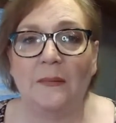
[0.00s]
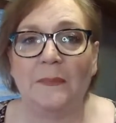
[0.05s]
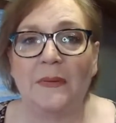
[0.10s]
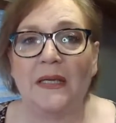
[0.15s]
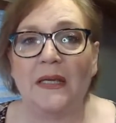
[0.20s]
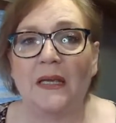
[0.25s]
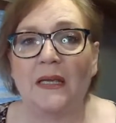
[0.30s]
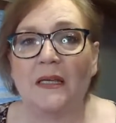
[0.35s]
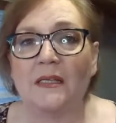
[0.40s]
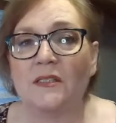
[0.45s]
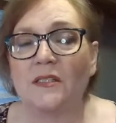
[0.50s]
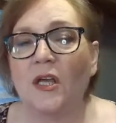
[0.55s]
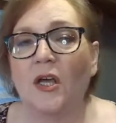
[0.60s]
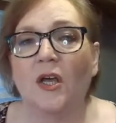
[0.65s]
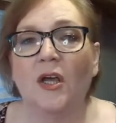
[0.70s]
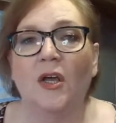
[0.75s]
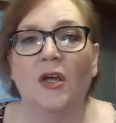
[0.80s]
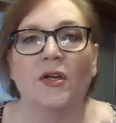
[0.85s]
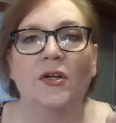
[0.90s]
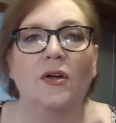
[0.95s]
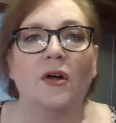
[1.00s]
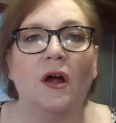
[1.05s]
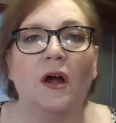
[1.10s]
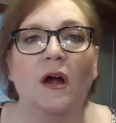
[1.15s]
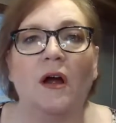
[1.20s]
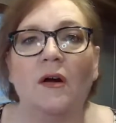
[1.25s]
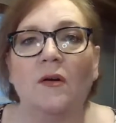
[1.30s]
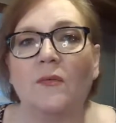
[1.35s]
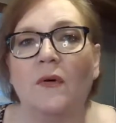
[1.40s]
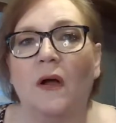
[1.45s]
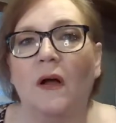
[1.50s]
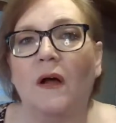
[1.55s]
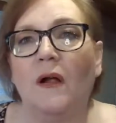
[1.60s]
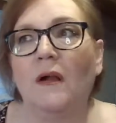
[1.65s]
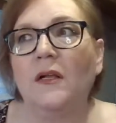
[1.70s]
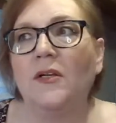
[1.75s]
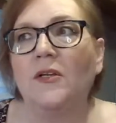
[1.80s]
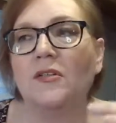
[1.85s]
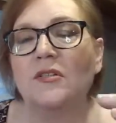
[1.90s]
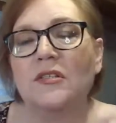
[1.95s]
Because your all,
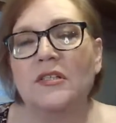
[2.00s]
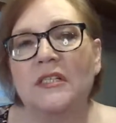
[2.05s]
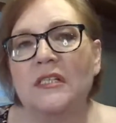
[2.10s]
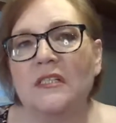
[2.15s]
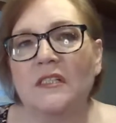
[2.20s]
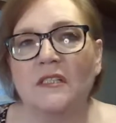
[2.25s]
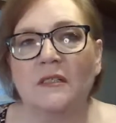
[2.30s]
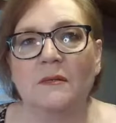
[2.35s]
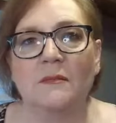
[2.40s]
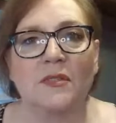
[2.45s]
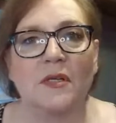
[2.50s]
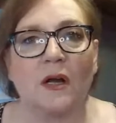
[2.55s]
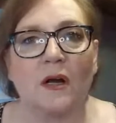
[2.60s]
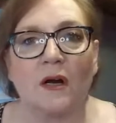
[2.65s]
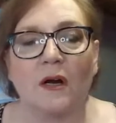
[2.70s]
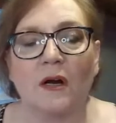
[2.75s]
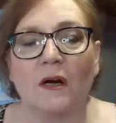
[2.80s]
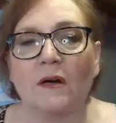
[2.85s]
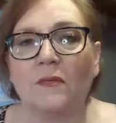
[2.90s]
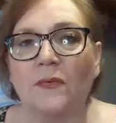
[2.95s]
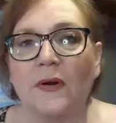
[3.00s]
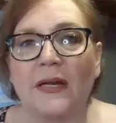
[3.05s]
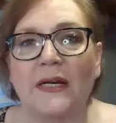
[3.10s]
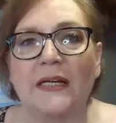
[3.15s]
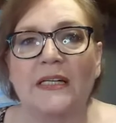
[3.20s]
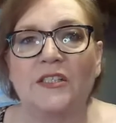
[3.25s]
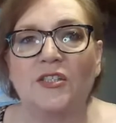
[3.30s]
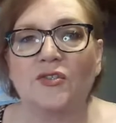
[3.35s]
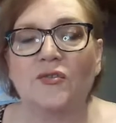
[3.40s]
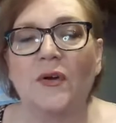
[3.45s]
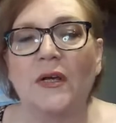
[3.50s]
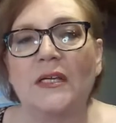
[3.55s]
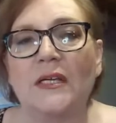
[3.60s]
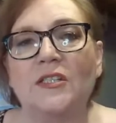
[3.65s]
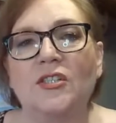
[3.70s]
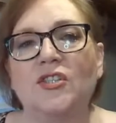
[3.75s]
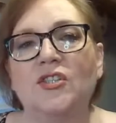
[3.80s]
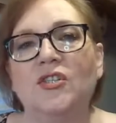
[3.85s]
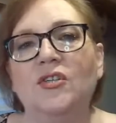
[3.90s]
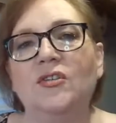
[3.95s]
all your systems are already
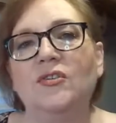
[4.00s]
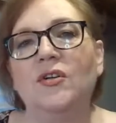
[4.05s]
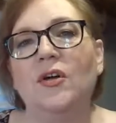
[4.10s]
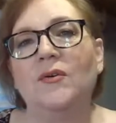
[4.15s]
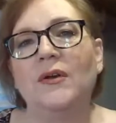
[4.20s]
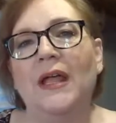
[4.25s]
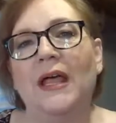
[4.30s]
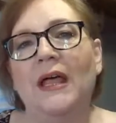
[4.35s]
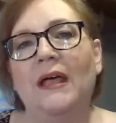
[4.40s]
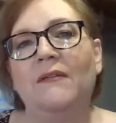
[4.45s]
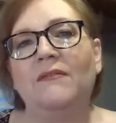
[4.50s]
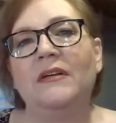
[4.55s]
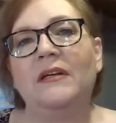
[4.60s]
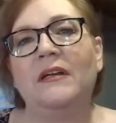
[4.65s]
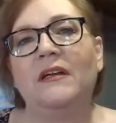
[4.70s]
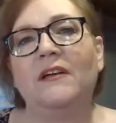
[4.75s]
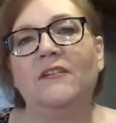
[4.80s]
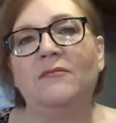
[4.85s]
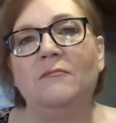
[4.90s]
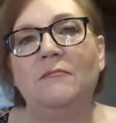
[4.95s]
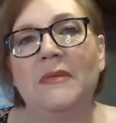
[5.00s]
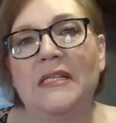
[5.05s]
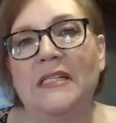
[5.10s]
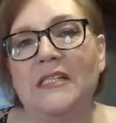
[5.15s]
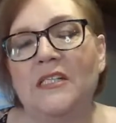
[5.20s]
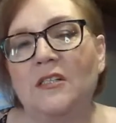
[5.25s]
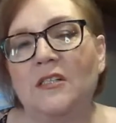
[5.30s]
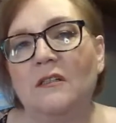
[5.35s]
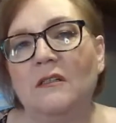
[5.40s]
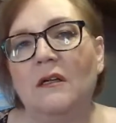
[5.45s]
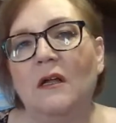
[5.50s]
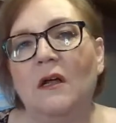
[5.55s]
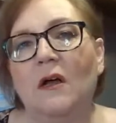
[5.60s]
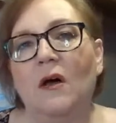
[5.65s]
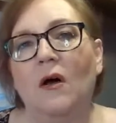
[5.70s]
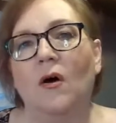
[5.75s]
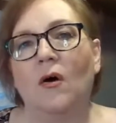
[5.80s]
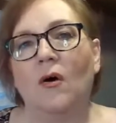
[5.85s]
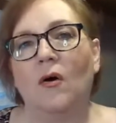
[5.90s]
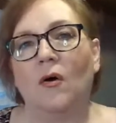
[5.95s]
stressed. You don't have enough mental
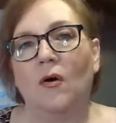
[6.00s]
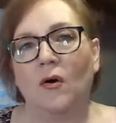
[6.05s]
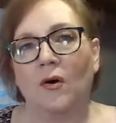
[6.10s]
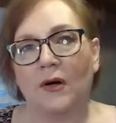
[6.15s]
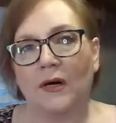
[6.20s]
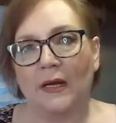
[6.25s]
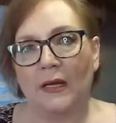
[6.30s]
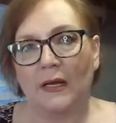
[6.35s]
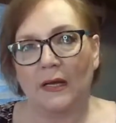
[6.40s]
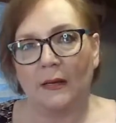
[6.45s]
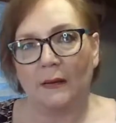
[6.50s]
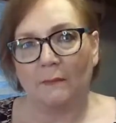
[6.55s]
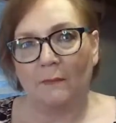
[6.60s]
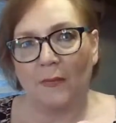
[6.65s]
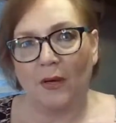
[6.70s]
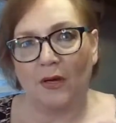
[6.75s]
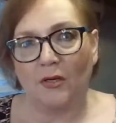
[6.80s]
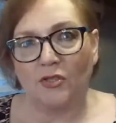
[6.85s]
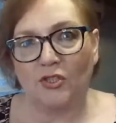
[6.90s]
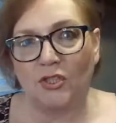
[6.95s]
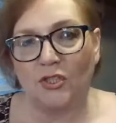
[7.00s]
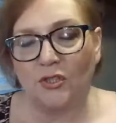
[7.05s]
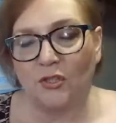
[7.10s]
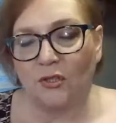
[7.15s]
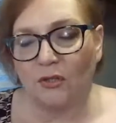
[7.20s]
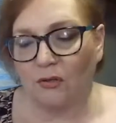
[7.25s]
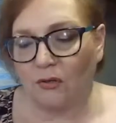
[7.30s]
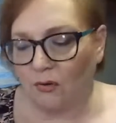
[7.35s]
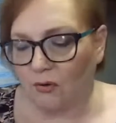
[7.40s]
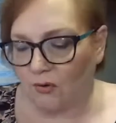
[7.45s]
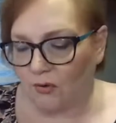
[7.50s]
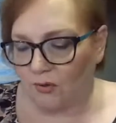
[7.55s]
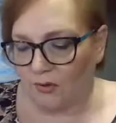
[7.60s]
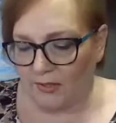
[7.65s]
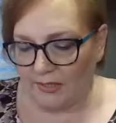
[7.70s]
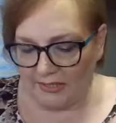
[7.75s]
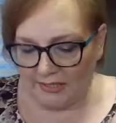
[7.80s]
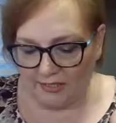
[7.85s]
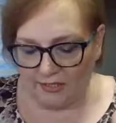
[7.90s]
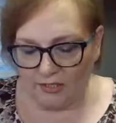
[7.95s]
or emotional or
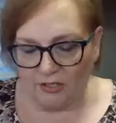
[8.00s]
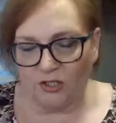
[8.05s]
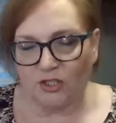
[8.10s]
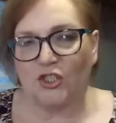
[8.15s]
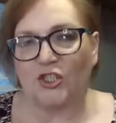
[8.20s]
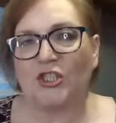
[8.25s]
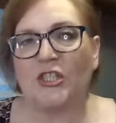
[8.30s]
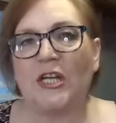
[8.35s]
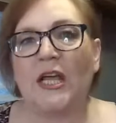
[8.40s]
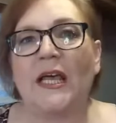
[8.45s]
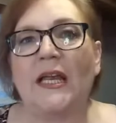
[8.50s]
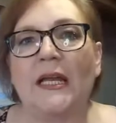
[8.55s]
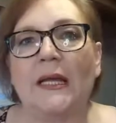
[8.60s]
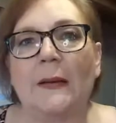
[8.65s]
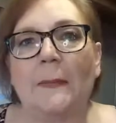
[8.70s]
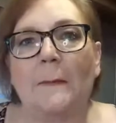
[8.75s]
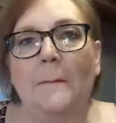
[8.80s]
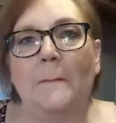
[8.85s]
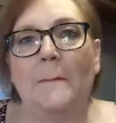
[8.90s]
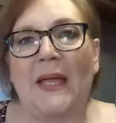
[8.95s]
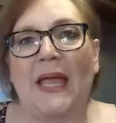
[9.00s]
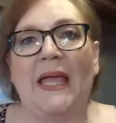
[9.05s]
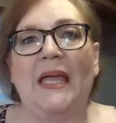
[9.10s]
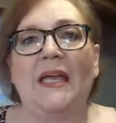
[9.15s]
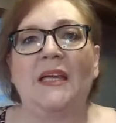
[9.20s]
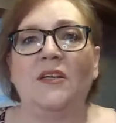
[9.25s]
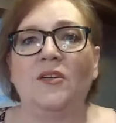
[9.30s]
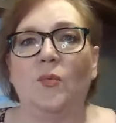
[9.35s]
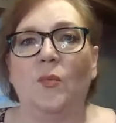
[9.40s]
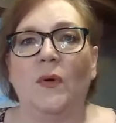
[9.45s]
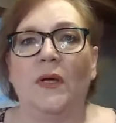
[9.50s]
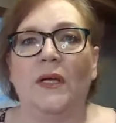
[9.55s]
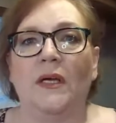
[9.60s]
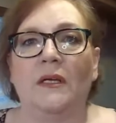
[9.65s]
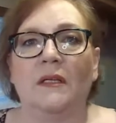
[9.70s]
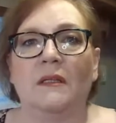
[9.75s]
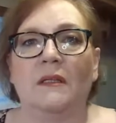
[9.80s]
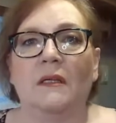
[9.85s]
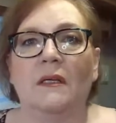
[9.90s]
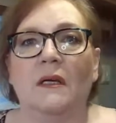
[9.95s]
energetic
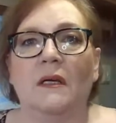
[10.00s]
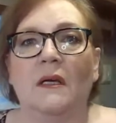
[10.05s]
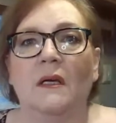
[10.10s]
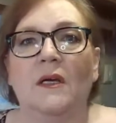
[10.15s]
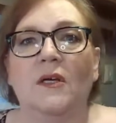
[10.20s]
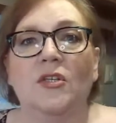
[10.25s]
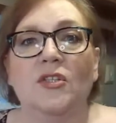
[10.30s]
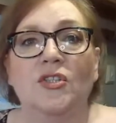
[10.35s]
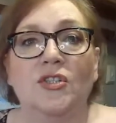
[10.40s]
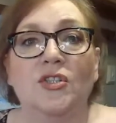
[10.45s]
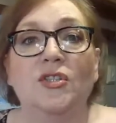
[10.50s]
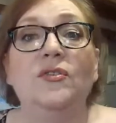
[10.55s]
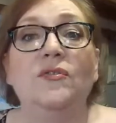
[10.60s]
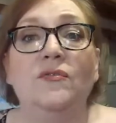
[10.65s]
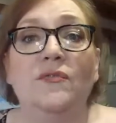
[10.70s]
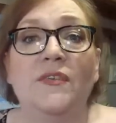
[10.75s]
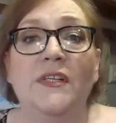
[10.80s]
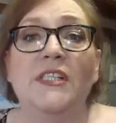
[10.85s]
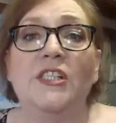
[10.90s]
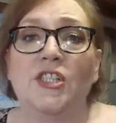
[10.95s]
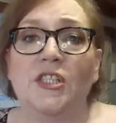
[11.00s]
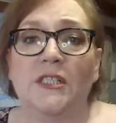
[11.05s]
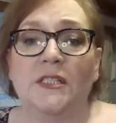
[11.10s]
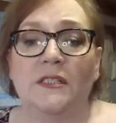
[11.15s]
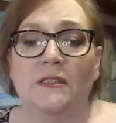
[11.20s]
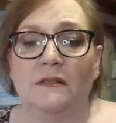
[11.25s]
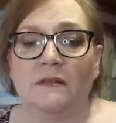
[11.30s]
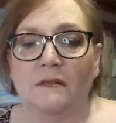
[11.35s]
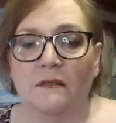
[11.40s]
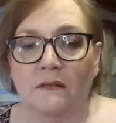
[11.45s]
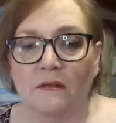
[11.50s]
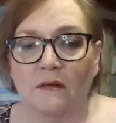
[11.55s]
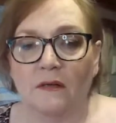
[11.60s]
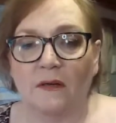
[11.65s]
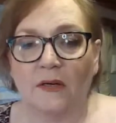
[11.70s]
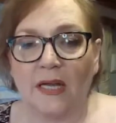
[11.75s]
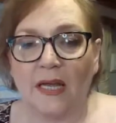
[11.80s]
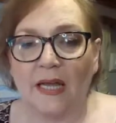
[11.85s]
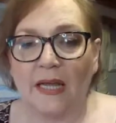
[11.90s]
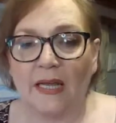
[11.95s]
bandwidth to vision
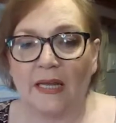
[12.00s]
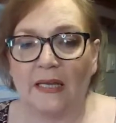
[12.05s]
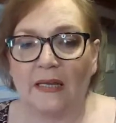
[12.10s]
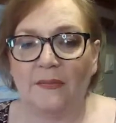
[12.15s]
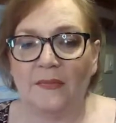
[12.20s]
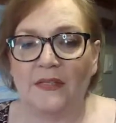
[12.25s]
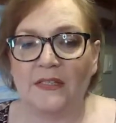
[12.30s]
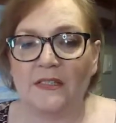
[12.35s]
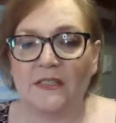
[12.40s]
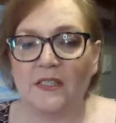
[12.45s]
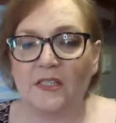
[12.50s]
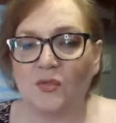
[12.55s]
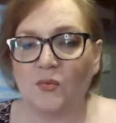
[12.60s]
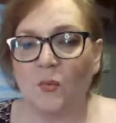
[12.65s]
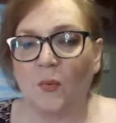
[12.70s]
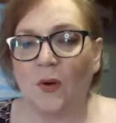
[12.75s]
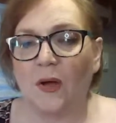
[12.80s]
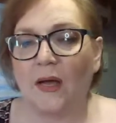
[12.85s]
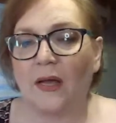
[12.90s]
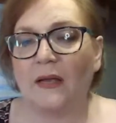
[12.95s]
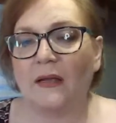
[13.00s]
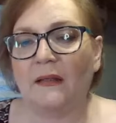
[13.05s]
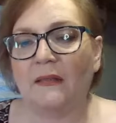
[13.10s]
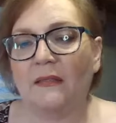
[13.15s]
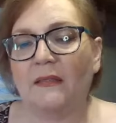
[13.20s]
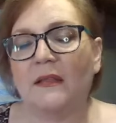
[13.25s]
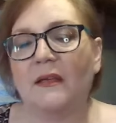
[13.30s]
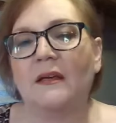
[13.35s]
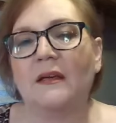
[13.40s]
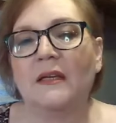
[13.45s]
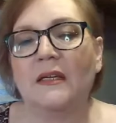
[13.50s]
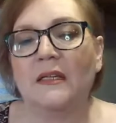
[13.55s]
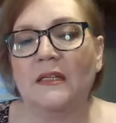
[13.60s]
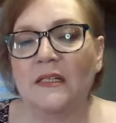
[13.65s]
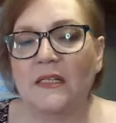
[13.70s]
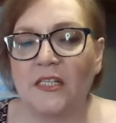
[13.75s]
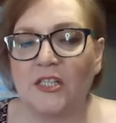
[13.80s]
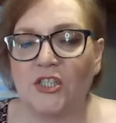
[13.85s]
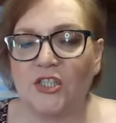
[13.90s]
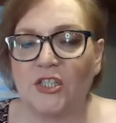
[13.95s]
Okay. And this is why the
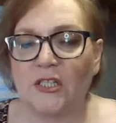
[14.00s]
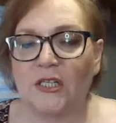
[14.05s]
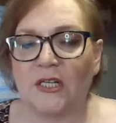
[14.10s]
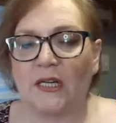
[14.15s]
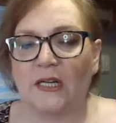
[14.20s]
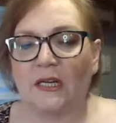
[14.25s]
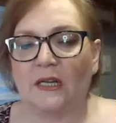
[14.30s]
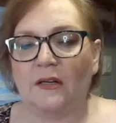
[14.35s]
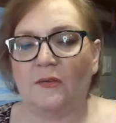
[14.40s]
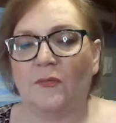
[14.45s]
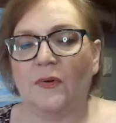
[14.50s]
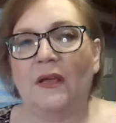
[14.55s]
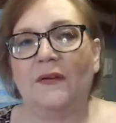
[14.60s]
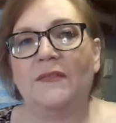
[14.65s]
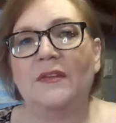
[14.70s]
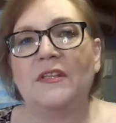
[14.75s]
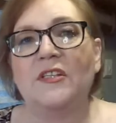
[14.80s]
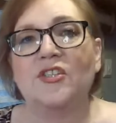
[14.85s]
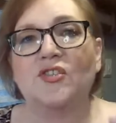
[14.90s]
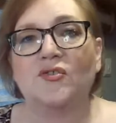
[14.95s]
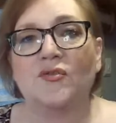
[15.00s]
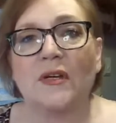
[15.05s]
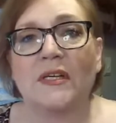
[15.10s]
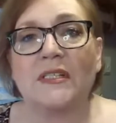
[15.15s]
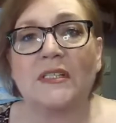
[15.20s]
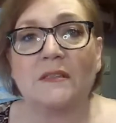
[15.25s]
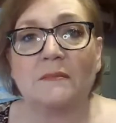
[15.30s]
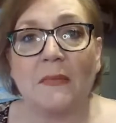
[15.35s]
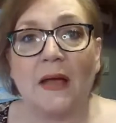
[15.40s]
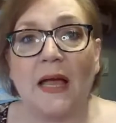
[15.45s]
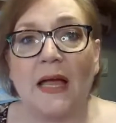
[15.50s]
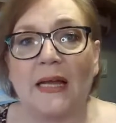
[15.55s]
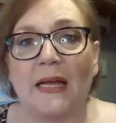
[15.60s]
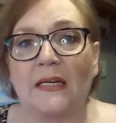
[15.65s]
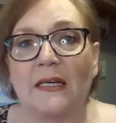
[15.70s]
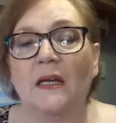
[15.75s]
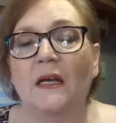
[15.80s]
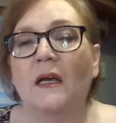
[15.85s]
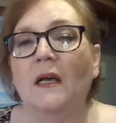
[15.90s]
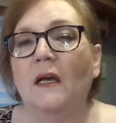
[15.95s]
conditioning and we have this stressed
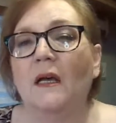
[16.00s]
mind.